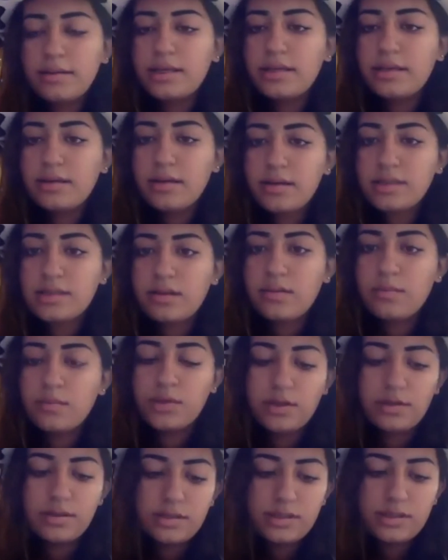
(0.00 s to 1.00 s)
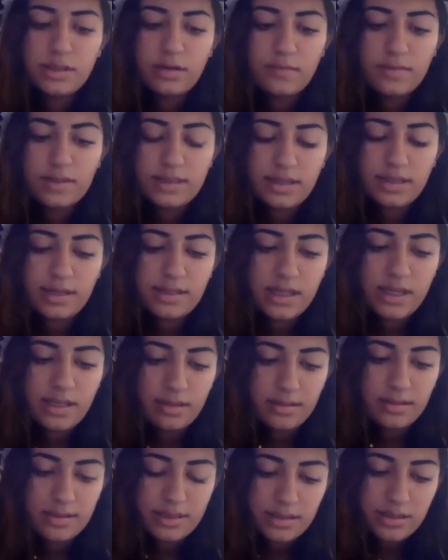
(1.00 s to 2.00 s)
here are some good service
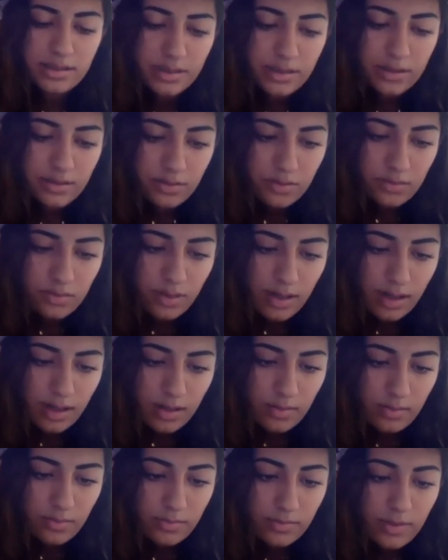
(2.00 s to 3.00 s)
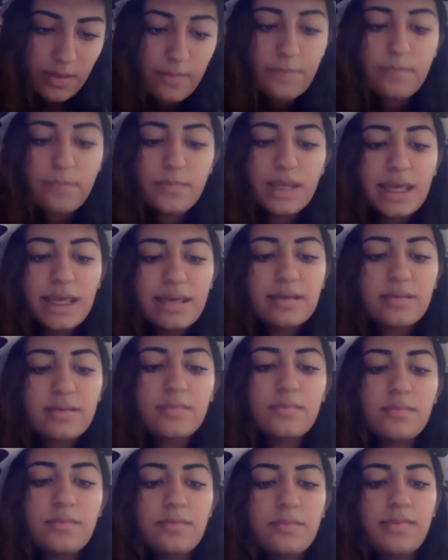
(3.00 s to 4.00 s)
ideas to do. Make
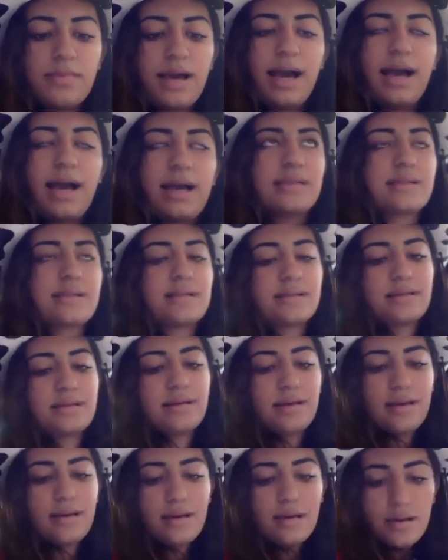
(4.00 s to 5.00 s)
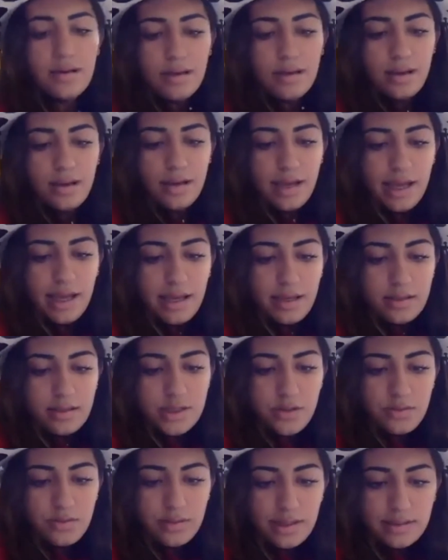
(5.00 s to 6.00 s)
masks and
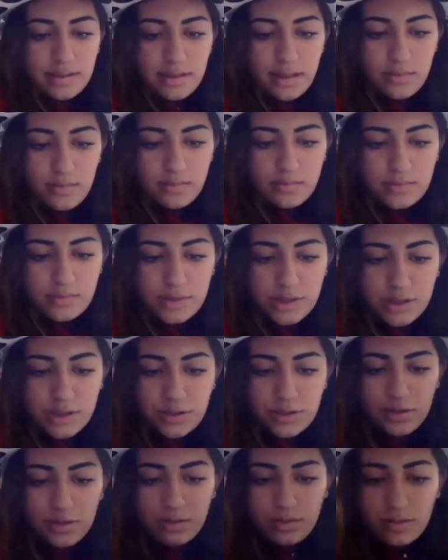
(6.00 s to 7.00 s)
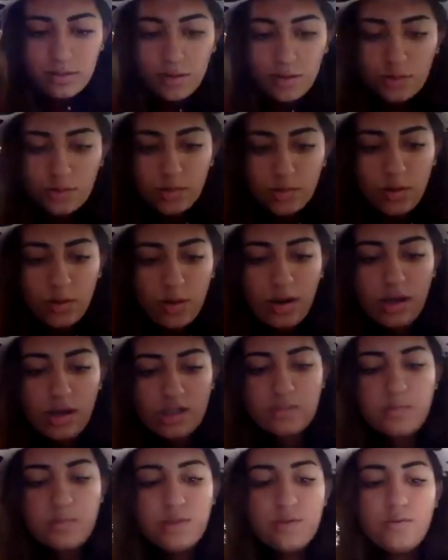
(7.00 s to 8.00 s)
donate them to your local
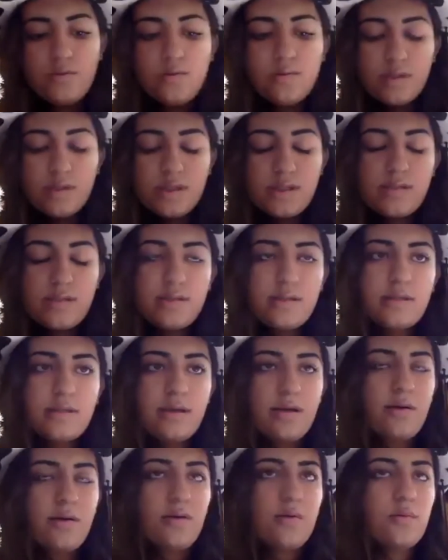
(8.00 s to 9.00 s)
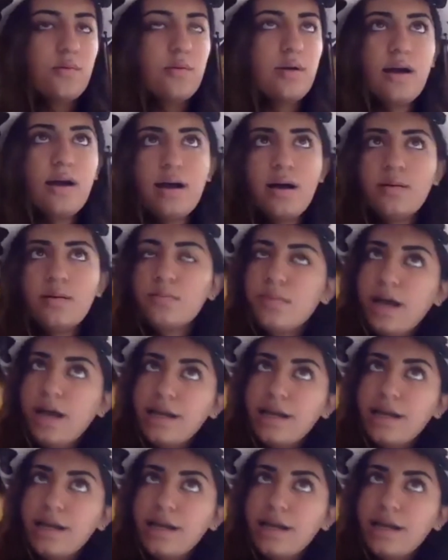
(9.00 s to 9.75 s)
hospitals. So I